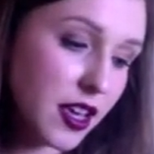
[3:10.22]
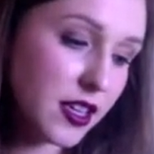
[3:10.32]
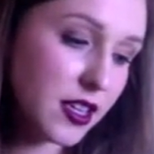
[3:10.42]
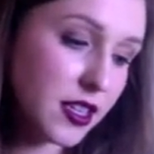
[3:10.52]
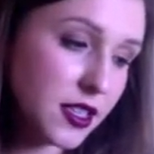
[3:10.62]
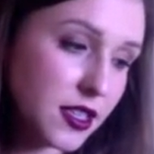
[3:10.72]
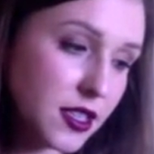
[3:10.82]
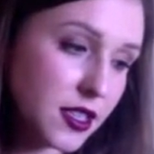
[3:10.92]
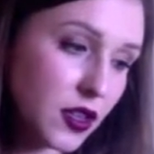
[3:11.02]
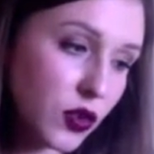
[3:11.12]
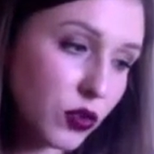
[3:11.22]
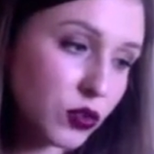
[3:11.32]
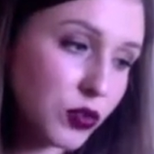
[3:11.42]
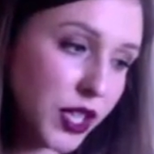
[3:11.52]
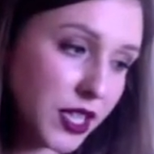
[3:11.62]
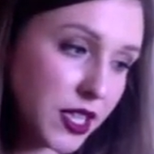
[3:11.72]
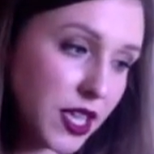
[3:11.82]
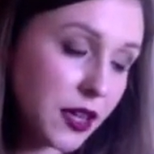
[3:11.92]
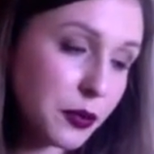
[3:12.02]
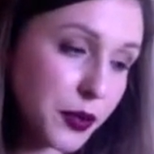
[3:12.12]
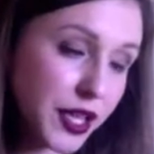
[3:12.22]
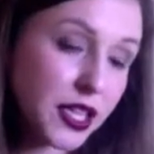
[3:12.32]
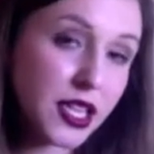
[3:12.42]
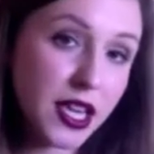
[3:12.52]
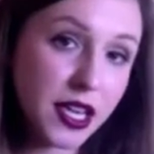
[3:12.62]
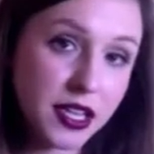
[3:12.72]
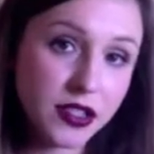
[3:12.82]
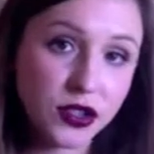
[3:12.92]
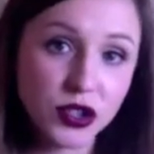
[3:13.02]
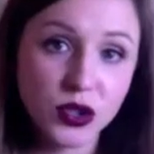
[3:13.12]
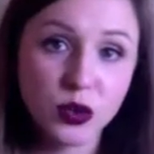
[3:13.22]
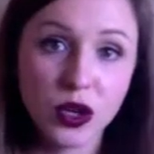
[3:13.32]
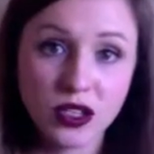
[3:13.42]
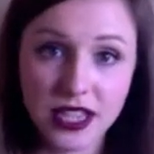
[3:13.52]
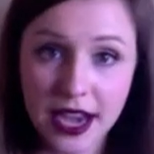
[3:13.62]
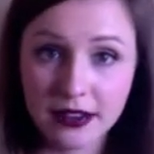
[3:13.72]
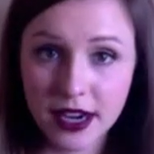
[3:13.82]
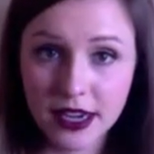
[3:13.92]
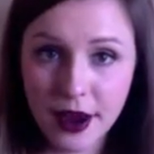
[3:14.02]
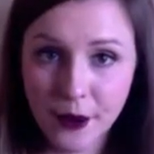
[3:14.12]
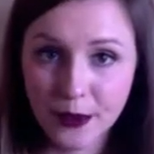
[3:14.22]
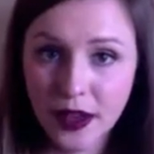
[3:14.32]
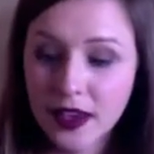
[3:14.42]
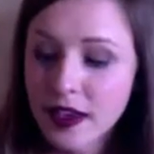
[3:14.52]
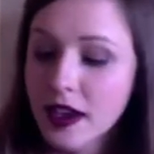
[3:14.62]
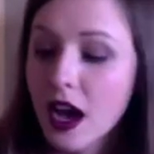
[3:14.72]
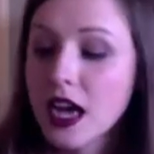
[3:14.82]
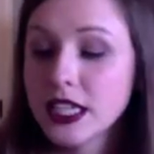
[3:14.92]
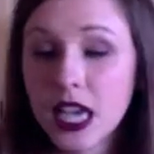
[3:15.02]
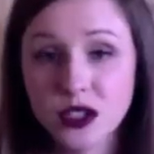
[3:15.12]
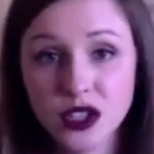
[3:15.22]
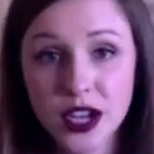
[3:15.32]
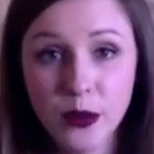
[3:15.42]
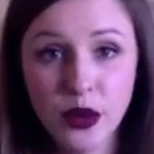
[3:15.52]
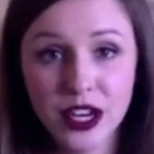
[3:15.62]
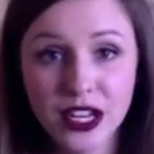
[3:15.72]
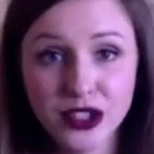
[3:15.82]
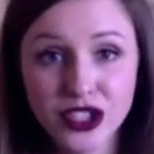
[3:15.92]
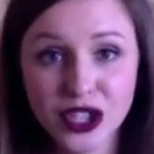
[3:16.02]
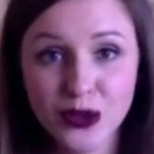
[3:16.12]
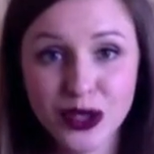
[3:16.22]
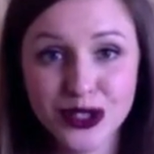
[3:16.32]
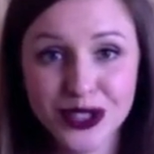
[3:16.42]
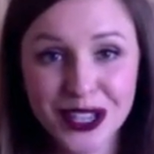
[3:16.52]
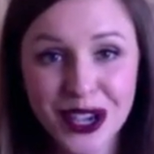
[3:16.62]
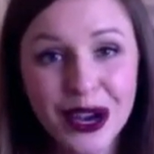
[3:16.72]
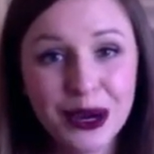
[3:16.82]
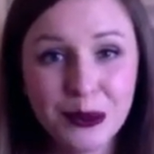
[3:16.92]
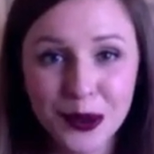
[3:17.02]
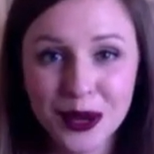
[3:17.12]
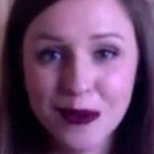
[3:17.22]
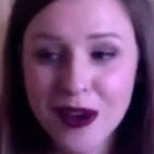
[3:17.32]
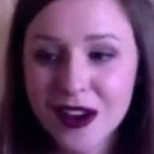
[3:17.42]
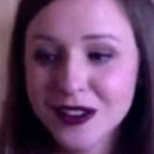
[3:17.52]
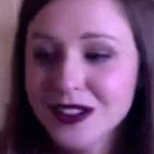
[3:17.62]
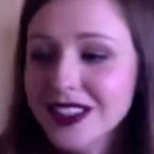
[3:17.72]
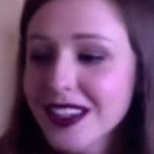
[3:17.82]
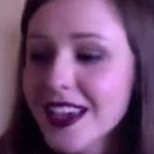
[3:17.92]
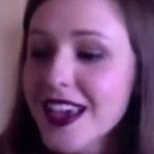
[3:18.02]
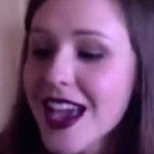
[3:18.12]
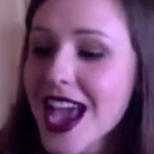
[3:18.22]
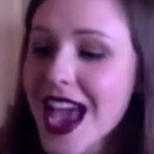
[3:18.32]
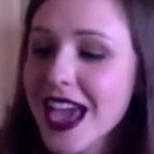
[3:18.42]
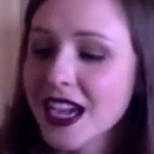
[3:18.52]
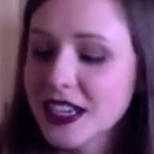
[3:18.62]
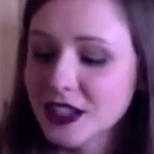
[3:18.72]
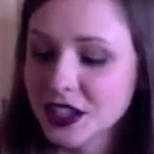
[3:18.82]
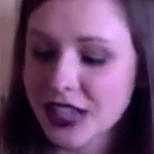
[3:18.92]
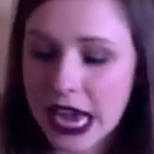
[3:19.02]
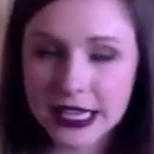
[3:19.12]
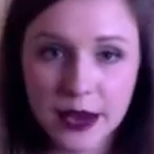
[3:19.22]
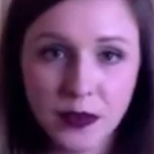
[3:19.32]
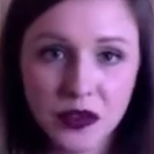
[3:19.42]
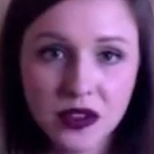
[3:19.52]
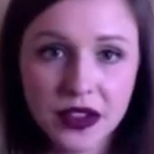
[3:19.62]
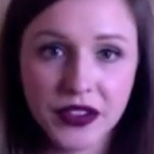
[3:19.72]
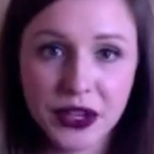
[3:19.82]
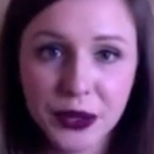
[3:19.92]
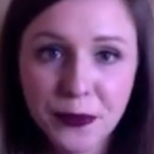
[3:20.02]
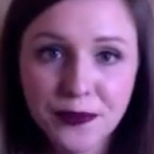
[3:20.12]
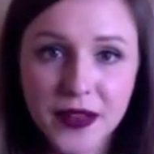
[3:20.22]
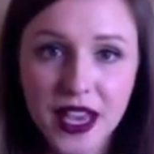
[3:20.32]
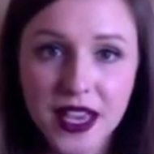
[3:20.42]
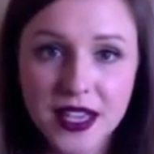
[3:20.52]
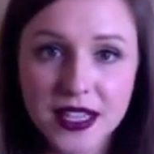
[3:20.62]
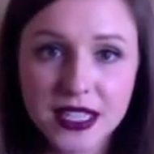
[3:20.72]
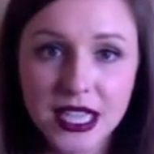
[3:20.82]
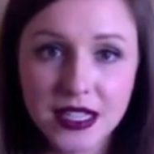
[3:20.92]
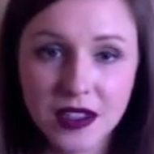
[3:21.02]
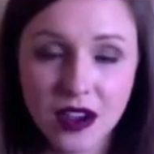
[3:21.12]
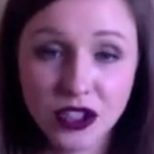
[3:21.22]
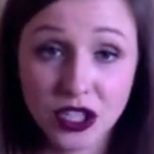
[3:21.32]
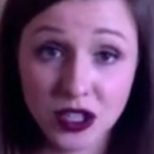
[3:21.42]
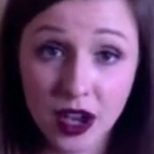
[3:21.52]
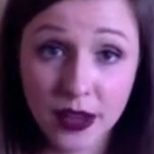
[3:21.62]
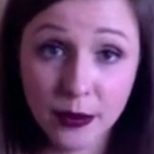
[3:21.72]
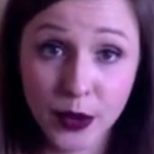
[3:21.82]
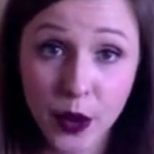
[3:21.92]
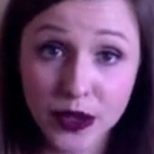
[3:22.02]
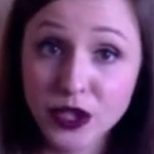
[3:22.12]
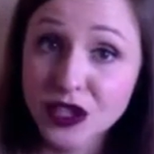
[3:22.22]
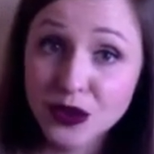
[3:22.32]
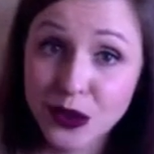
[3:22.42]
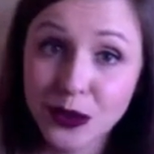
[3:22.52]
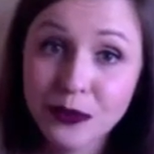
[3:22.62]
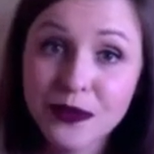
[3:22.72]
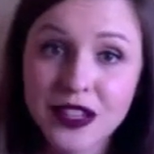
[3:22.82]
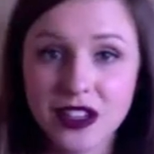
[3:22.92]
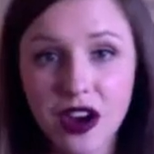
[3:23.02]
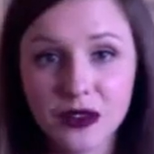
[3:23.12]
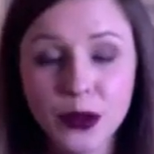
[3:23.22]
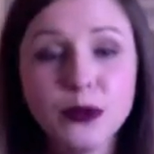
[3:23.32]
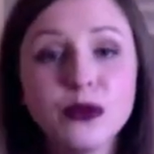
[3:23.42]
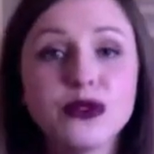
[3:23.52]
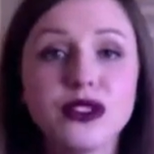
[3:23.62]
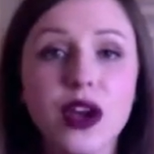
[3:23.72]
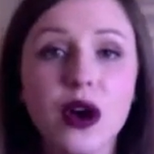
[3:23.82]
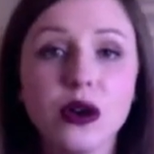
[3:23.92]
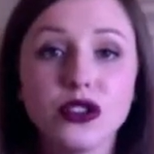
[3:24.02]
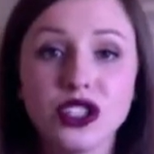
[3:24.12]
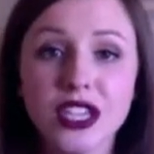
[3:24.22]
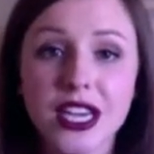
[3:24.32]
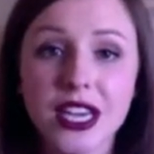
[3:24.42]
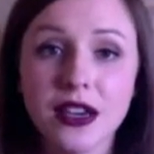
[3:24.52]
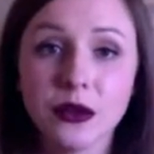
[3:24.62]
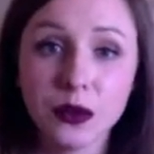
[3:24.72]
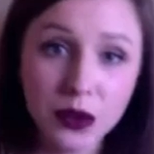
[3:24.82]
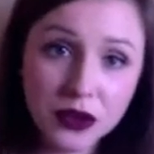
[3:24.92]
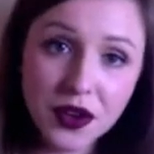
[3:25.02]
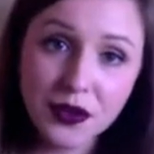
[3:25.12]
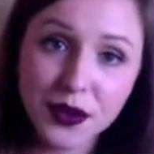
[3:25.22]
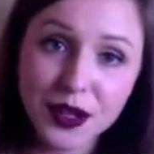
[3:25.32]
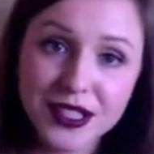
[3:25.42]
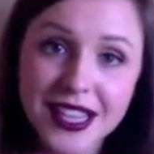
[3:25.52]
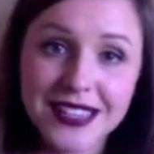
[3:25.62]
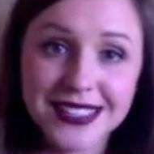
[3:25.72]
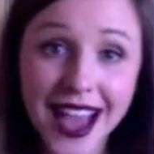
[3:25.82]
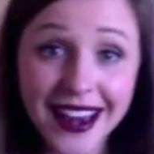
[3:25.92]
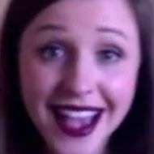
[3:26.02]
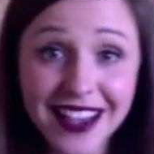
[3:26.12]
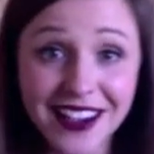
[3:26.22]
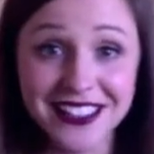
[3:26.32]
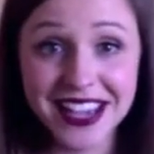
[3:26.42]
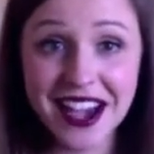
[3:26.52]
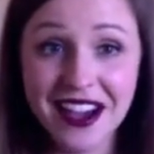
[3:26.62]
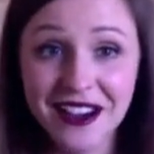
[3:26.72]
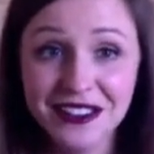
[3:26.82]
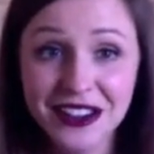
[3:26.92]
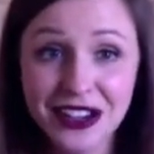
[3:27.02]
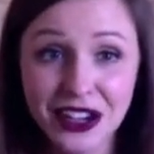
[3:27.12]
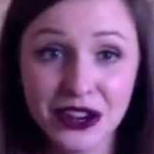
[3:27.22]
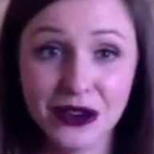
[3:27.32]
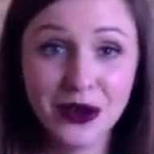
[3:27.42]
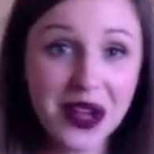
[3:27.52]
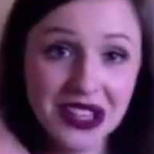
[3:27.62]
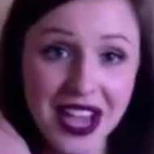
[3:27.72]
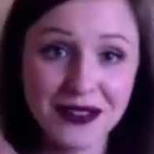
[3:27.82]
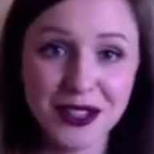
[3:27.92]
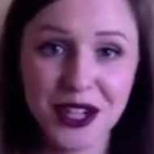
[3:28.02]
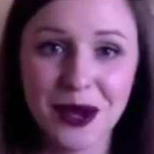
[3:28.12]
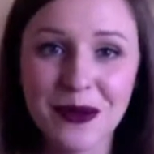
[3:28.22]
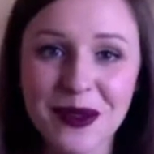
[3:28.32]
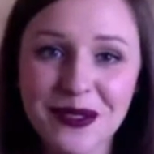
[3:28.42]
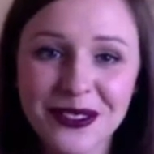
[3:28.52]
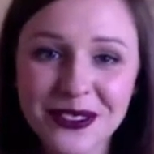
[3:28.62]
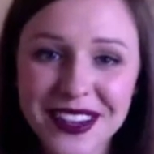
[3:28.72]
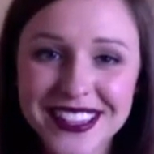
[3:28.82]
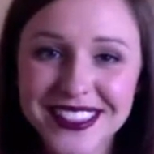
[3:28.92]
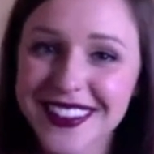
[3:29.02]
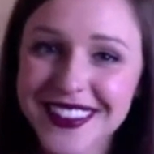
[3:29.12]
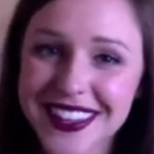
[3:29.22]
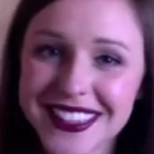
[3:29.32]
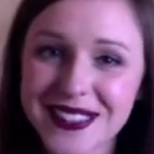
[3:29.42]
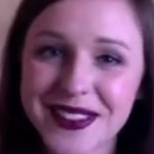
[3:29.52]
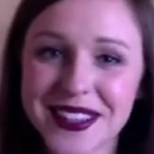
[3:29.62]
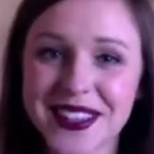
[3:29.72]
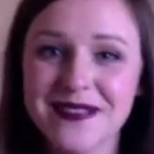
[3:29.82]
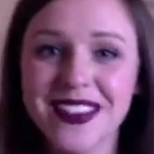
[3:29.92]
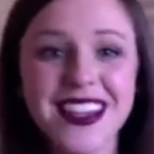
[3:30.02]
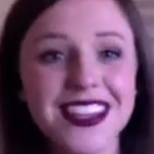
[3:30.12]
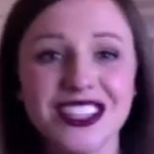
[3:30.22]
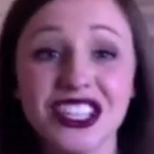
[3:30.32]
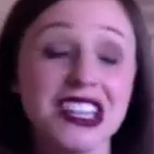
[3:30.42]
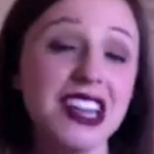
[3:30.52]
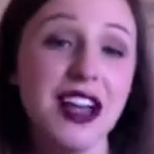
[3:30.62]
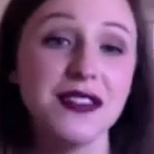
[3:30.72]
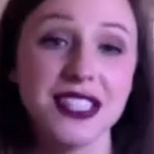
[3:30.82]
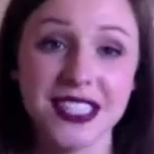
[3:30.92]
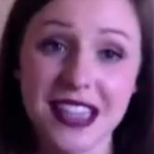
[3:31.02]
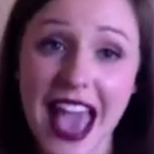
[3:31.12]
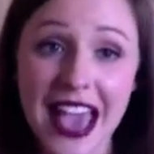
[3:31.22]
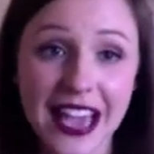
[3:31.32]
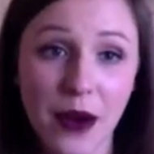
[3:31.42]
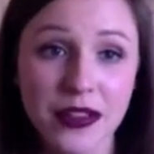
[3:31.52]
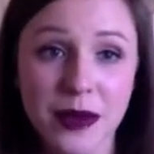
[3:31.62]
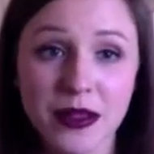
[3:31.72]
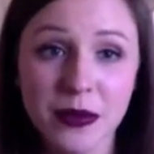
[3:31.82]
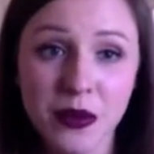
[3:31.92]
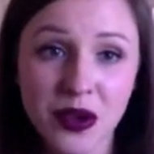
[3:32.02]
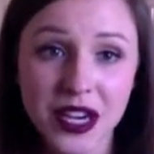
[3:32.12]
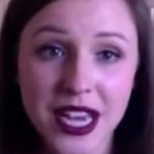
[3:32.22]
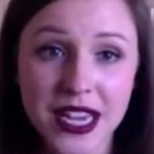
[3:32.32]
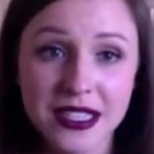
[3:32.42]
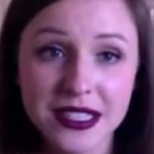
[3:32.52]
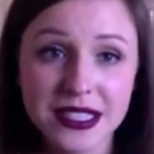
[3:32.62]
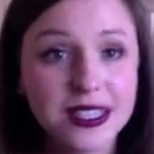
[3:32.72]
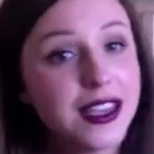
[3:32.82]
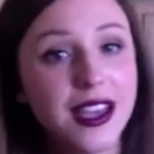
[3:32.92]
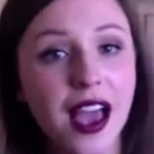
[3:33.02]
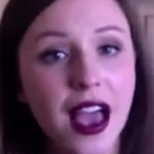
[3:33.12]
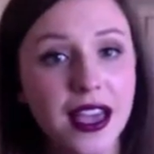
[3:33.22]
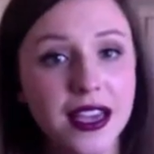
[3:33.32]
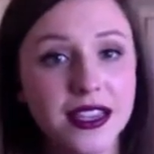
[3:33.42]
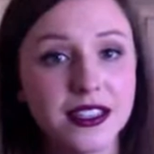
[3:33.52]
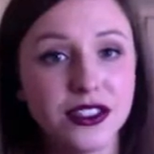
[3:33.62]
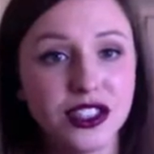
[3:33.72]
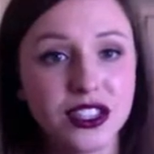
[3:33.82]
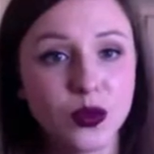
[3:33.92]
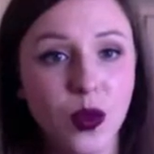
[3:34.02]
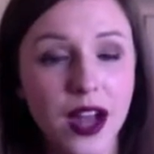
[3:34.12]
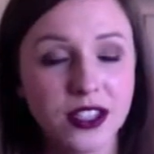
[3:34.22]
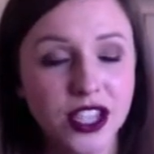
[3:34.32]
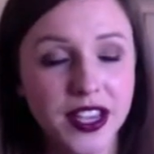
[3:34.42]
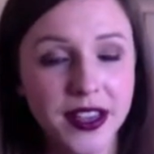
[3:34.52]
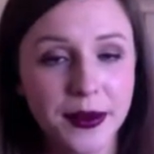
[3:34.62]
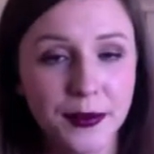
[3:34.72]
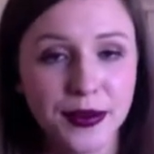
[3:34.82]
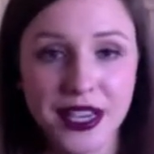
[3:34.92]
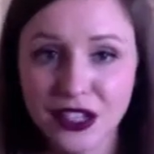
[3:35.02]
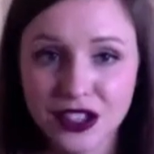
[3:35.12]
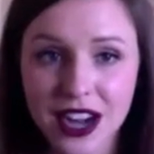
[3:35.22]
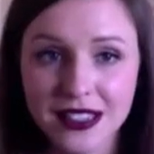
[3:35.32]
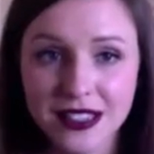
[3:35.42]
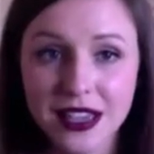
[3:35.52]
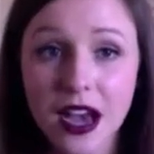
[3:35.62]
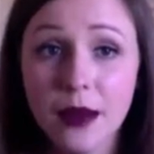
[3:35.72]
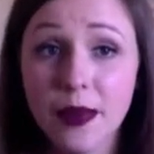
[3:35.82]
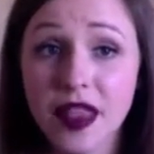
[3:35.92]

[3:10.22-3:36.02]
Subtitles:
is really, really into her dad right now. Yesterday morning, she was drinking her morning bottle, and her dad came through the living room, and she saw him go into his room, into our room. So she rolled over, said, Dada, got down, crawled after him, and went into the closet with him. She loves to hang out with him in the mornings and just watch him get dressed.